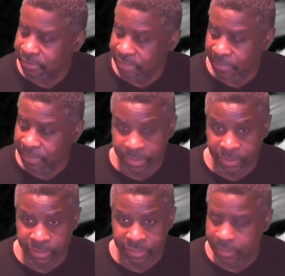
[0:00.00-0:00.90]
Jamie Lee
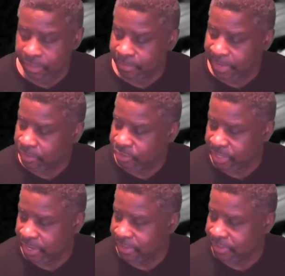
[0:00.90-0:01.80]
Curtis, Michael
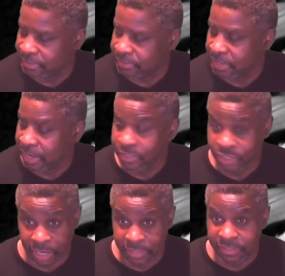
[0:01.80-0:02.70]
Shannon, Don
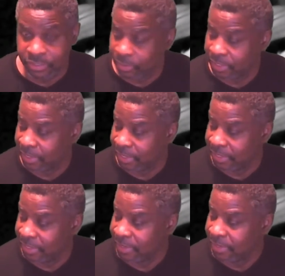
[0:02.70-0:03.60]
Johnson, Tony
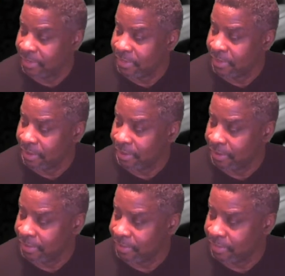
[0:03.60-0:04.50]
Colletti,
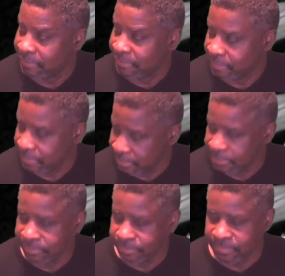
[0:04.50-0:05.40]

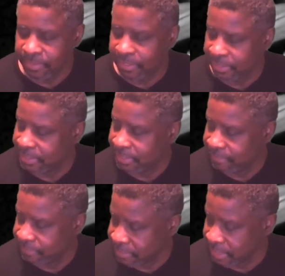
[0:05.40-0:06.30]
Lee
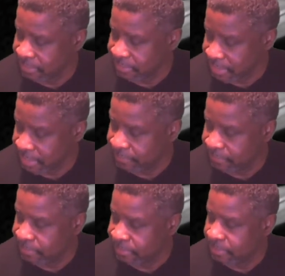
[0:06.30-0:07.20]
Keith
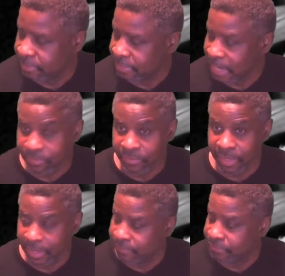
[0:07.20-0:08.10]
Sandfield, Catherine
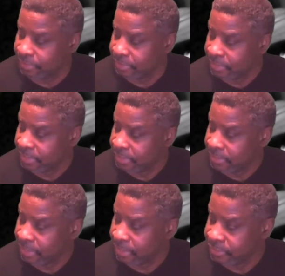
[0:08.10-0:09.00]
Langford,
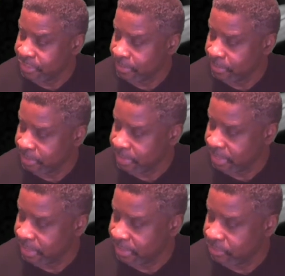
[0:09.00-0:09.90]
Jake
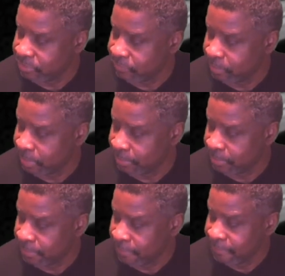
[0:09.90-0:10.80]
Martell, and Christopher Plummer.
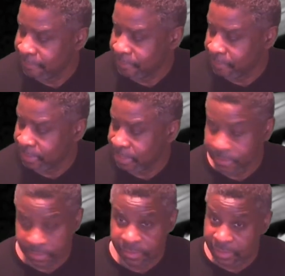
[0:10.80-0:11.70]
Okay,
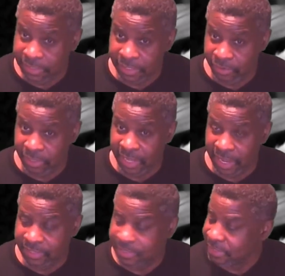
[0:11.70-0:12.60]
that's a great
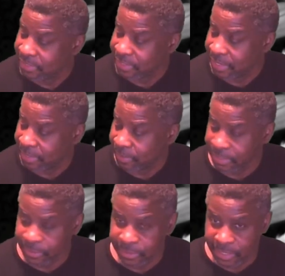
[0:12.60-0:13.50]
cast. Anyway,
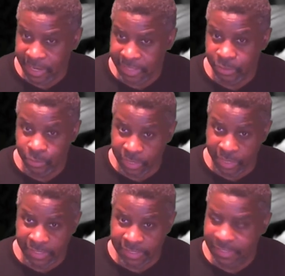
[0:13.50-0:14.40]
this is a nice whodunit.